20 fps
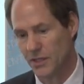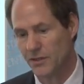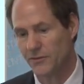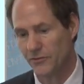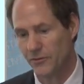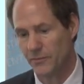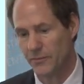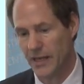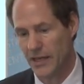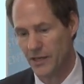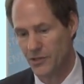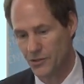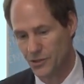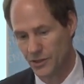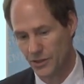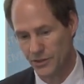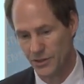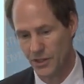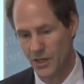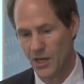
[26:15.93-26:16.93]

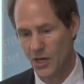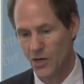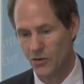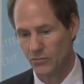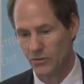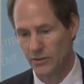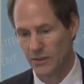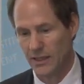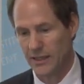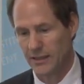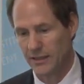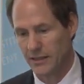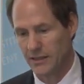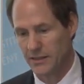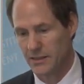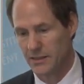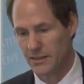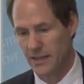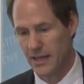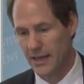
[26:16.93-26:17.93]
information relating
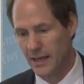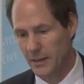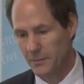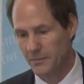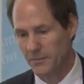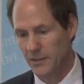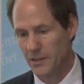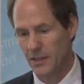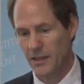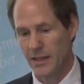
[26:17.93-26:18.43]
to them